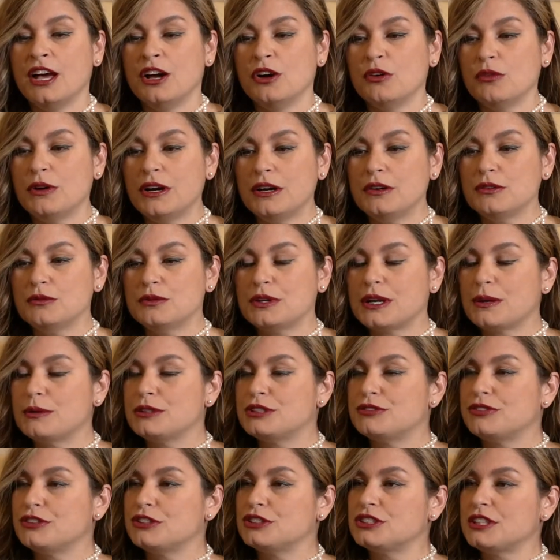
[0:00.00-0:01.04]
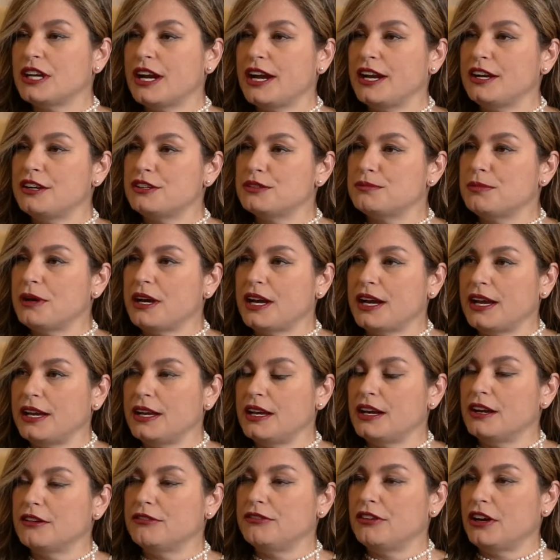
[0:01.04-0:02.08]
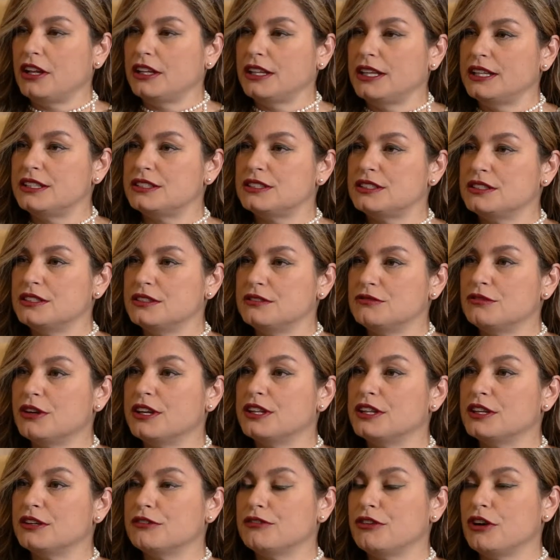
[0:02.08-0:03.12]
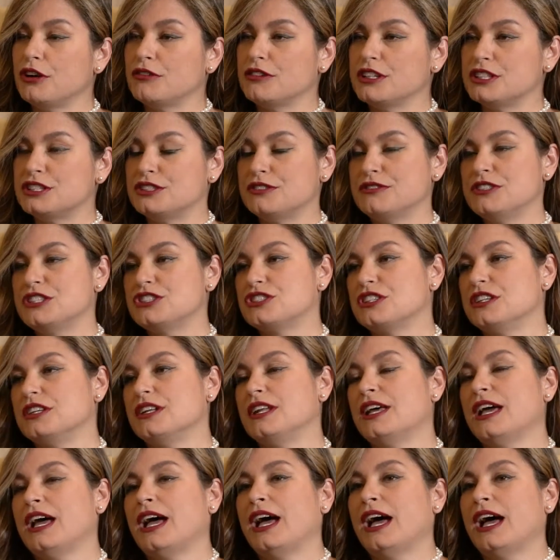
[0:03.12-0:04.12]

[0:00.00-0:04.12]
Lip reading: Well, when I was first hired by Follett to run their Fall Rush division,